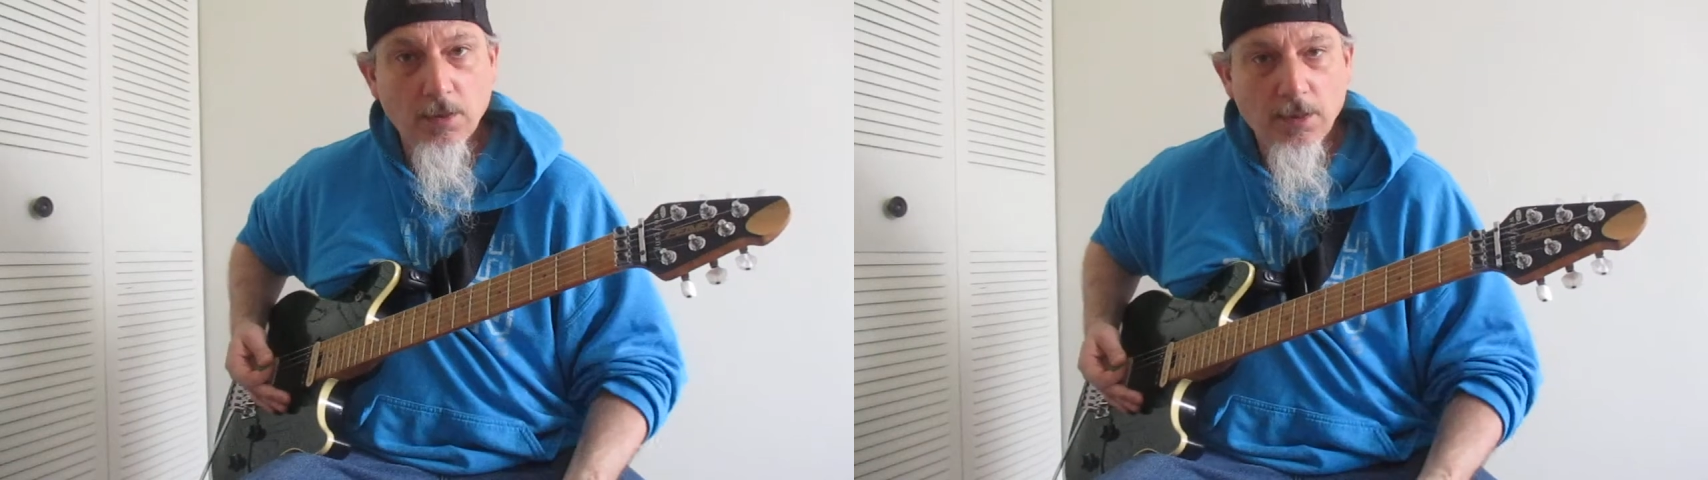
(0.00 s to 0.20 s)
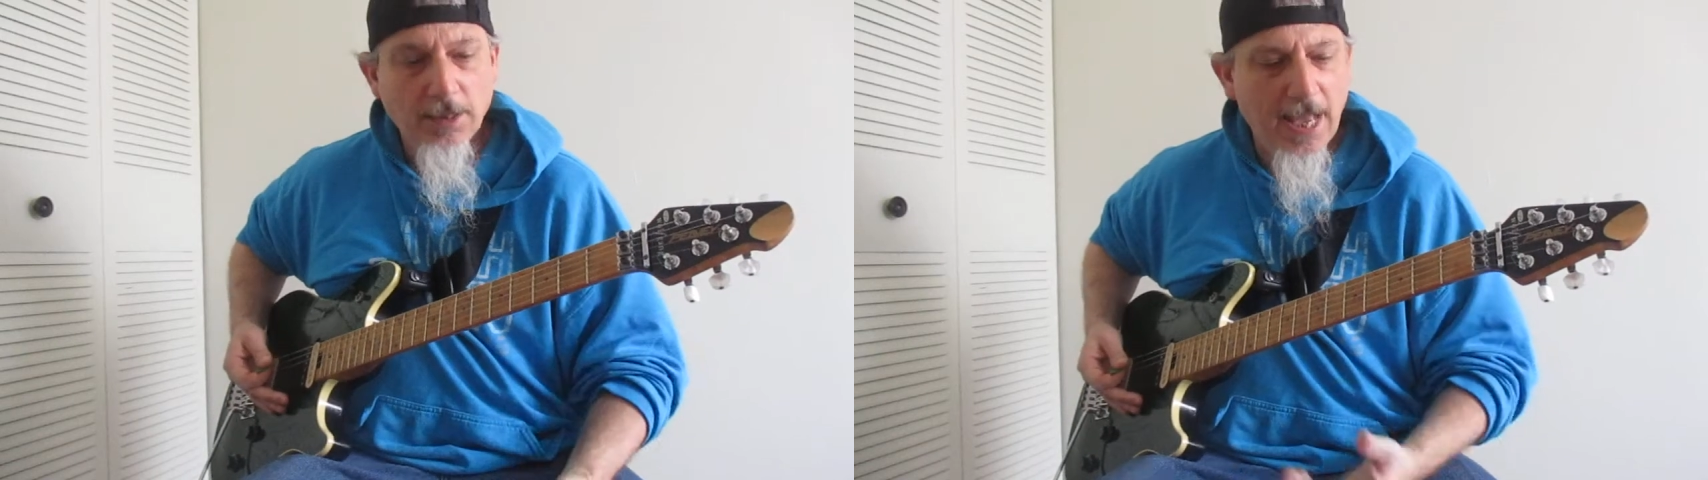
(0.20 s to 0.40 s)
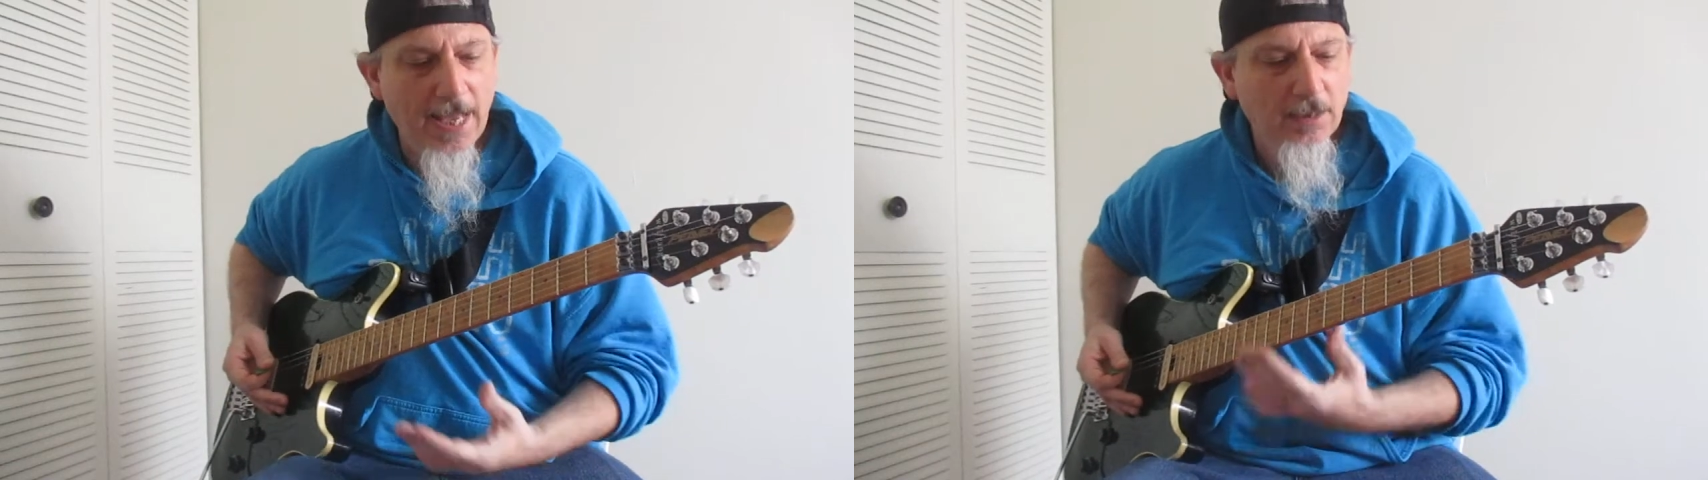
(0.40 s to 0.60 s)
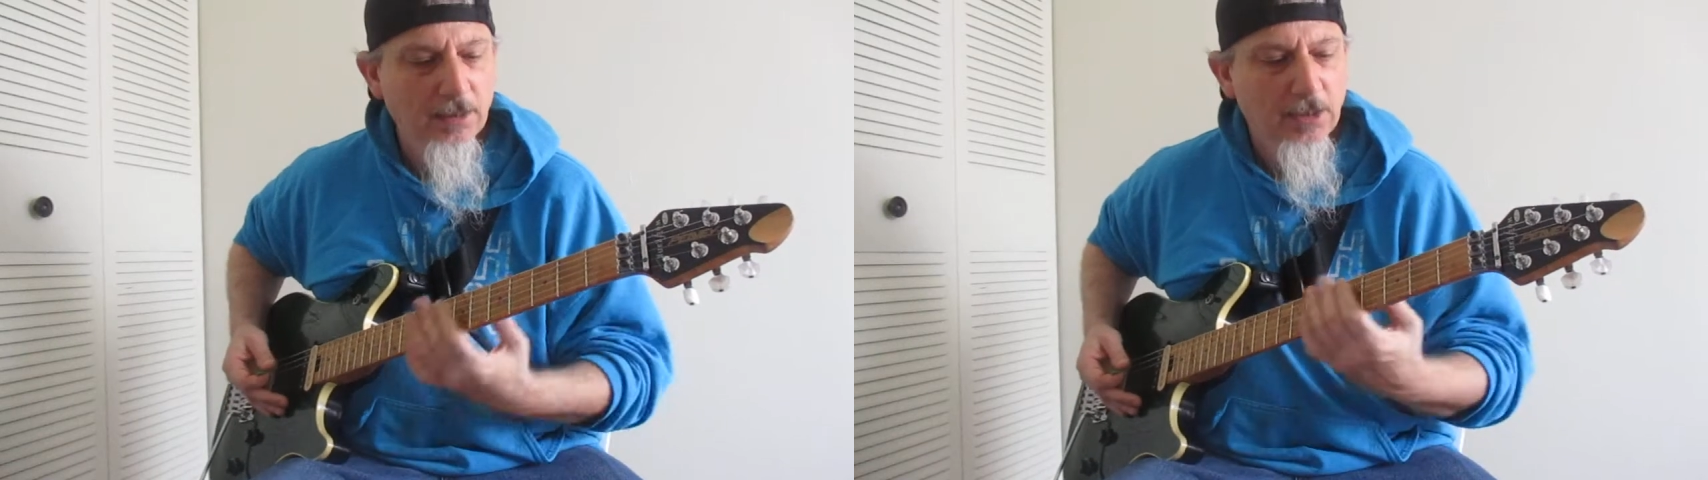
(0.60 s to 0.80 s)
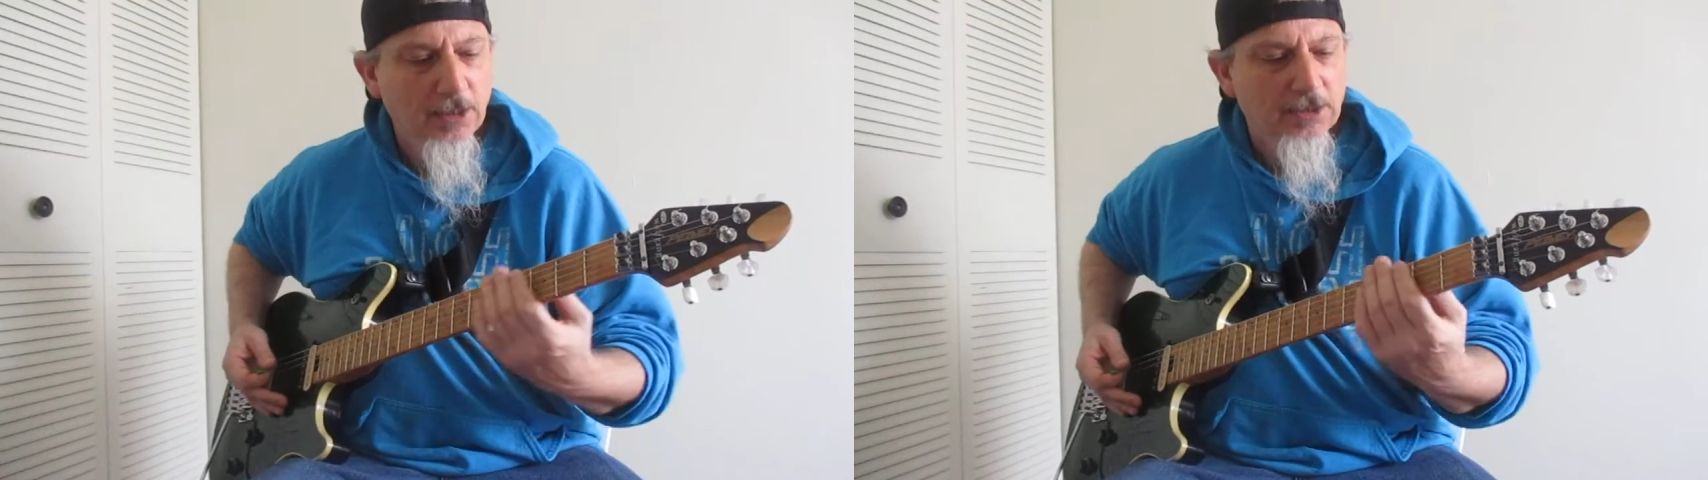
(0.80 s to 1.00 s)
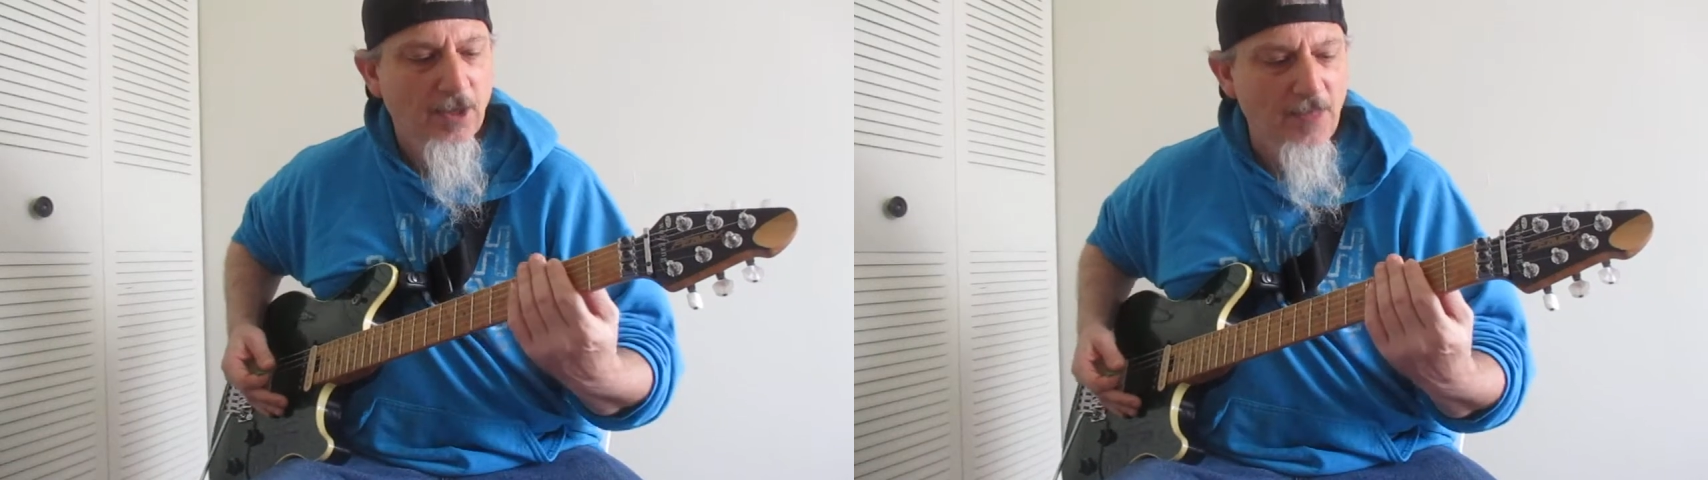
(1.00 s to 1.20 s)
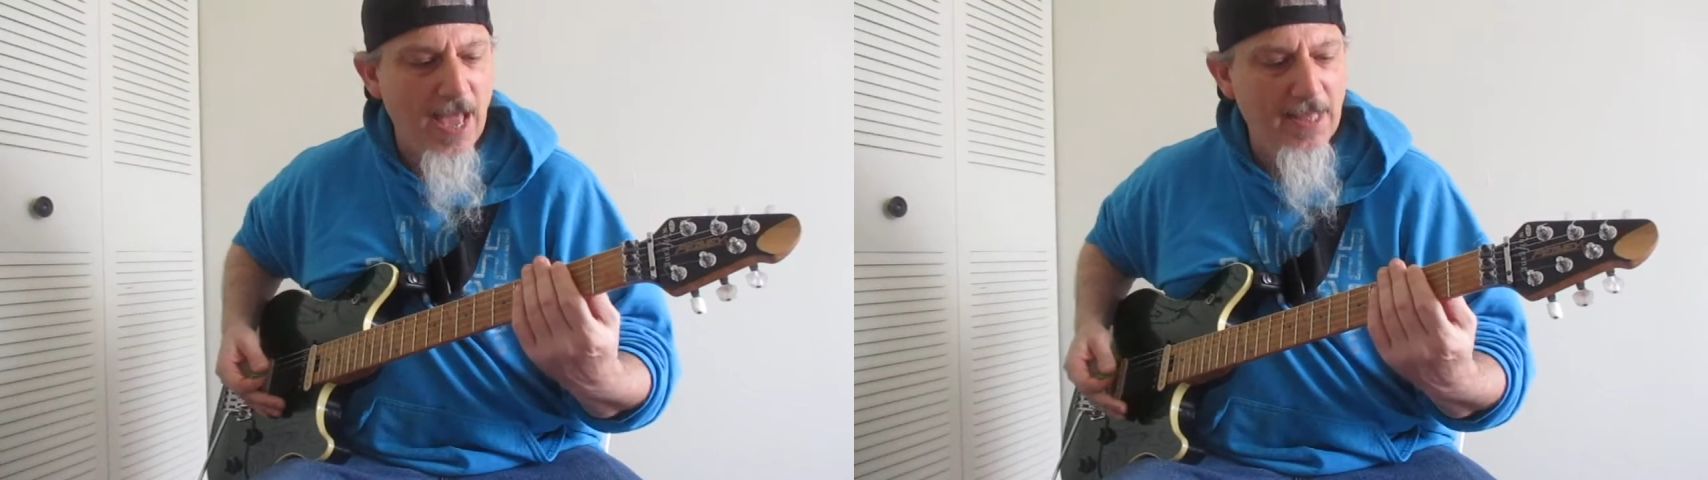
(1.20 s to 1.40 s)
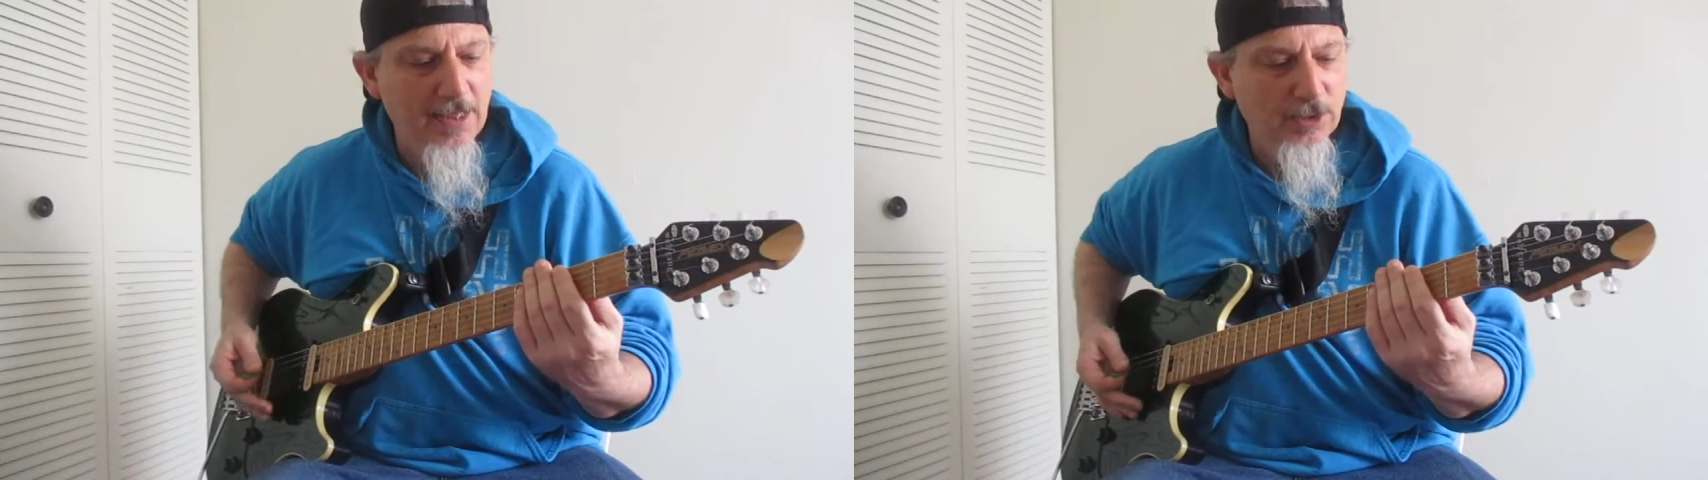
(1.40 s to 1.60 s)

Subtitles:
okay, so that